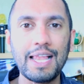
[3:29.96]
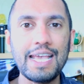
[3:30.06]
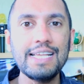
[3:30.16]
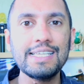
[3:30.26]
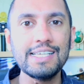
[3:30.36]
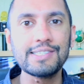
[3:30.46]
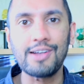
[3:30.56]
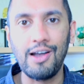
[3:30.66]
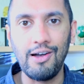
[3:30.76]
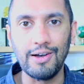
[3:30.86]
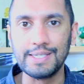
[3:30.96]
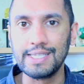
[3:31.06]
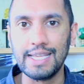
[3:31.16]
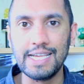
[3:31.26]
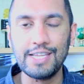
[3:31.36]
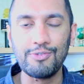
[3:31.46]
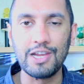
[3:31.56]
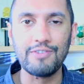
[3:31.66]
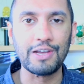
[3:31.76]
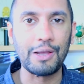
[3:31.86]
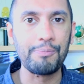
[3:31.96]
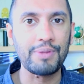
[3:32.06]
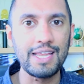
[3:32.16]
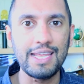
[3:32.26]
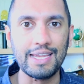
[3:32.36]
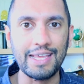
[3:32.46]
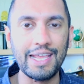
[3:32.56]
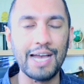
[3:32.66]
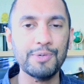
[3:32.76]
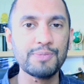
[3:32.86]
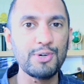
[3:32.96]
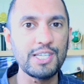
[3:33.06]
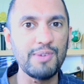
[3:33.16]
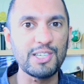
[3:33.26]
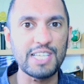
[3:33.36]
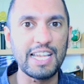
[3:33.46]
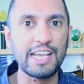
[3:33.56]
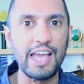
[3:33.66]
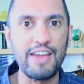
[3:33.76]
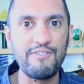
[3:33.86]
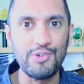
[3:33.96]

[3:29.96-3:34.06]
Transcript: played his card to Lady Raven completely and was pretty much telling her